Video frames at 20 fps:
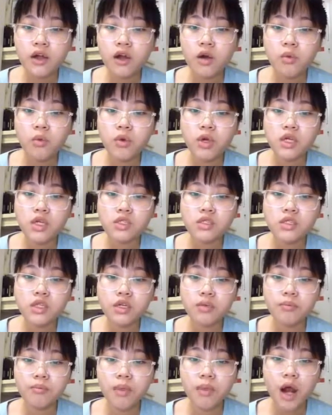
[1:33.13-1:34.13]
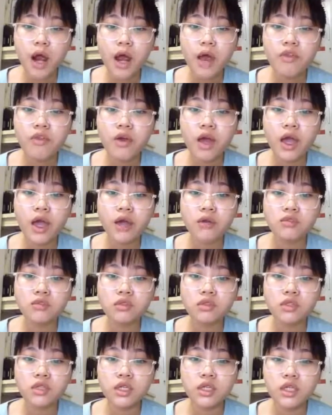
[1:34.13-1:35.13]
operated by the
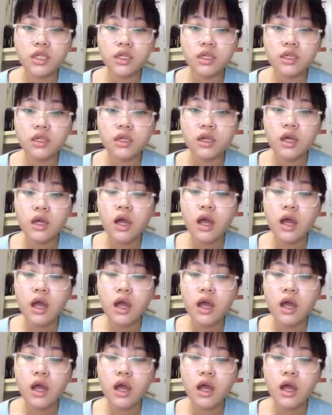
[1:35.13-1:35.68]
elderly